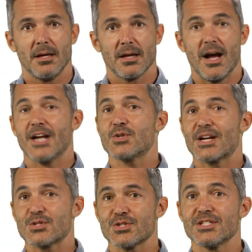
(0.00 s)

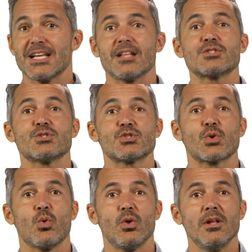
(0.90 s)
Contractors Intelligence
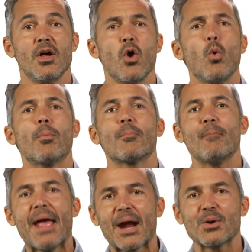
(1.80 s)
School will
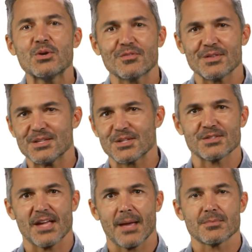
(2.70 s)
prepare you for these
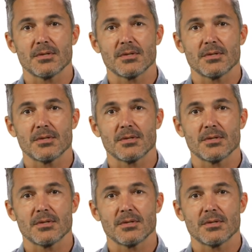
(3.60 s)
exams.